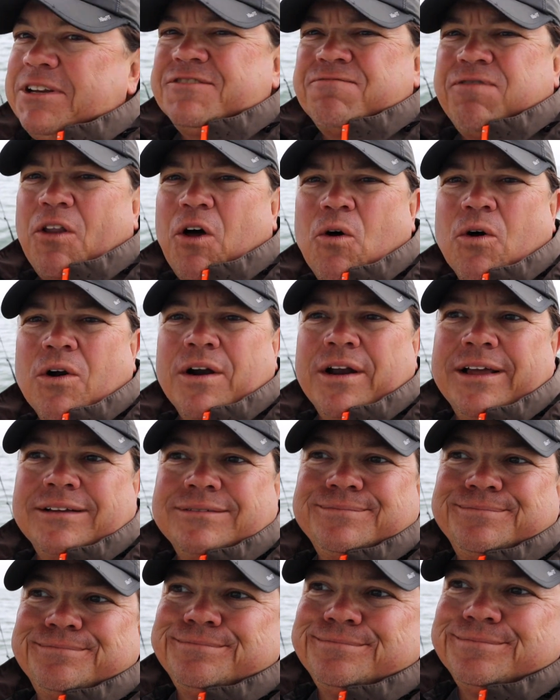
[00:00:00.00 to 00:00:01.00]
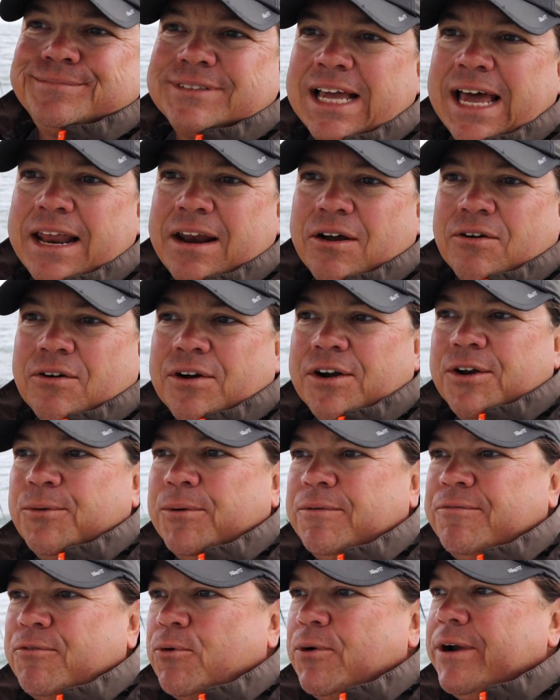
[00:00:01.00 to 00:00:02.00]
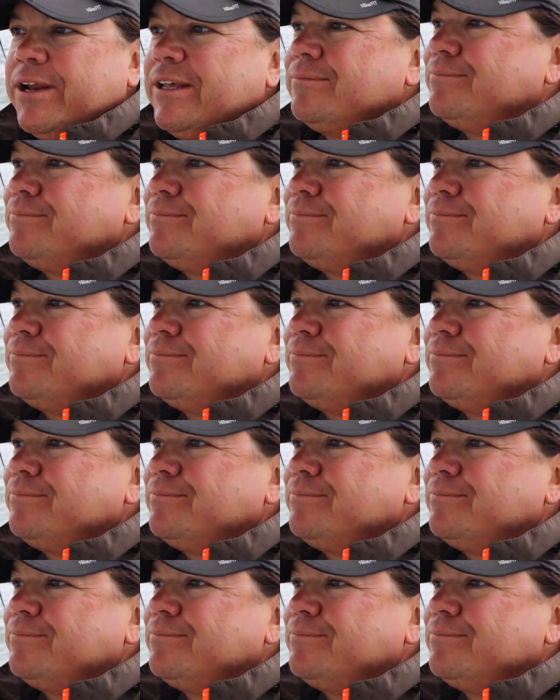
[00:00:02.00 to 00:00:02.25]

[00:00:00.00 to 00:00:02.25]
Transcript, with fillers: it's Florida. It's kind of hard to avoid it.